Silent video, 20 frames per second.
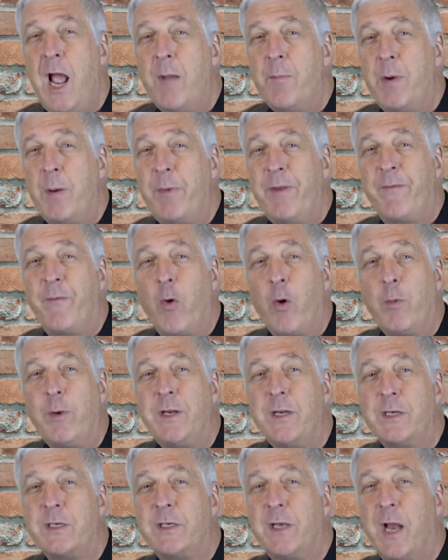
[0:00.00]
But before we
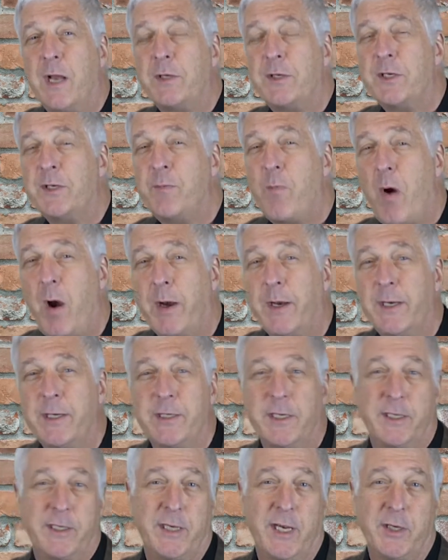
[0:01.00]
discuss this marketing
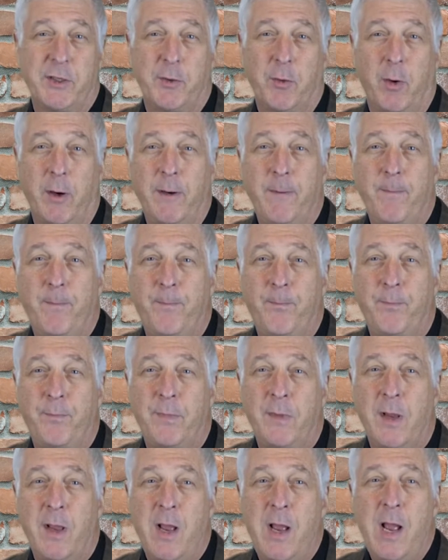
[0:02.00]
success story,
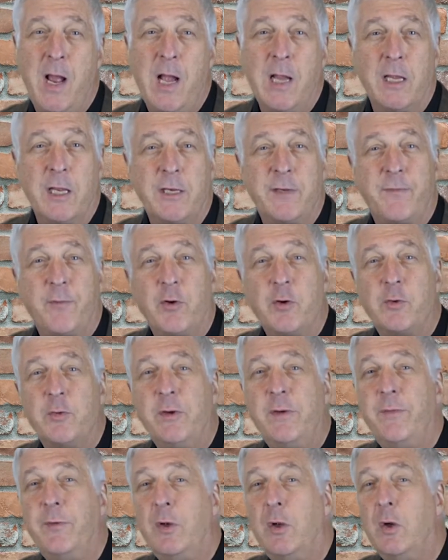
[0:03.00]
let's first
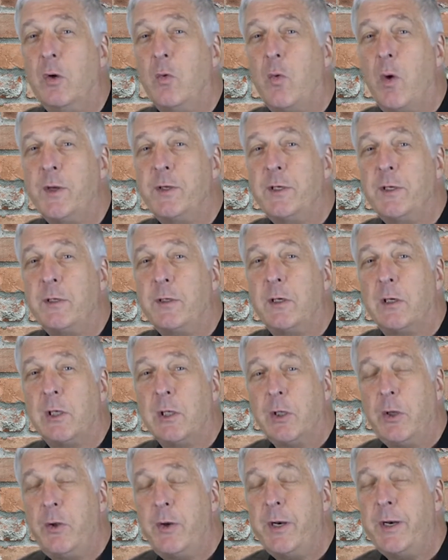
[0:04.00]
review what's
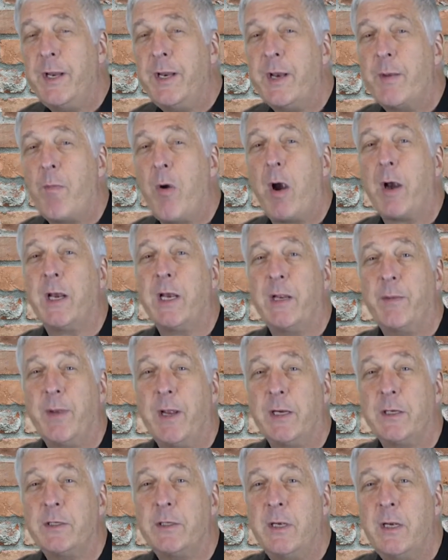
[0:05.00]
included in the marketing
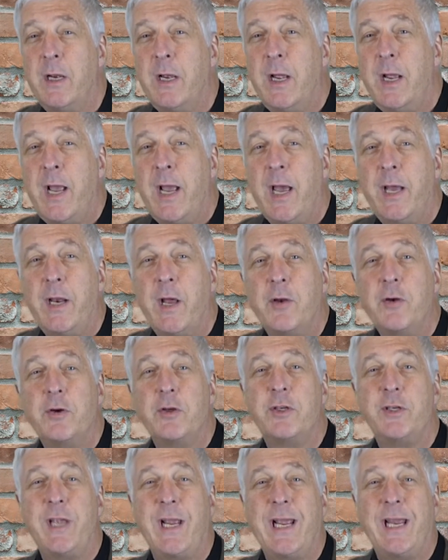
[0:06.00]
mix and
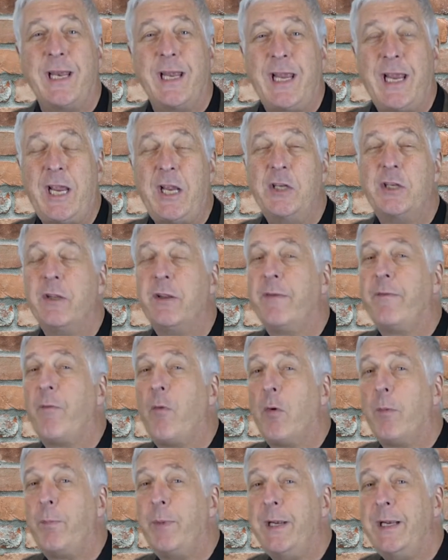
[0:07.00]
understand each of the
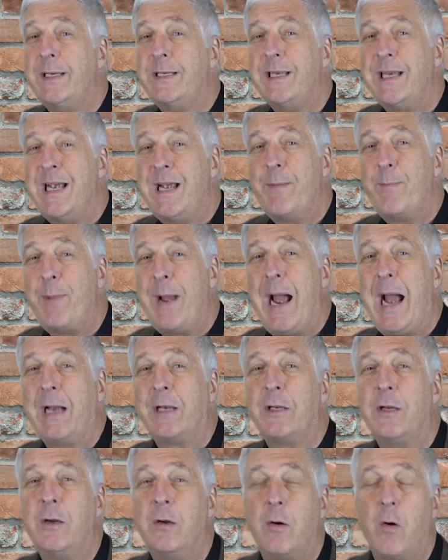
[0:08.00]
4 Ps'
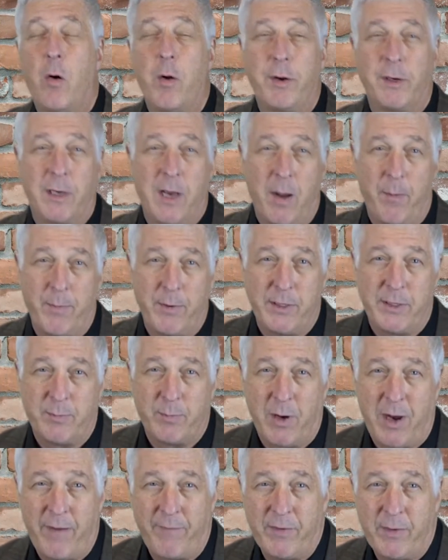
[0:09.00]
impact on a company's
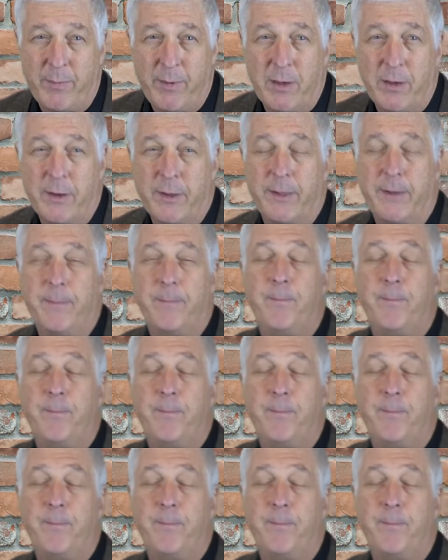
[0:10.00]
profitability.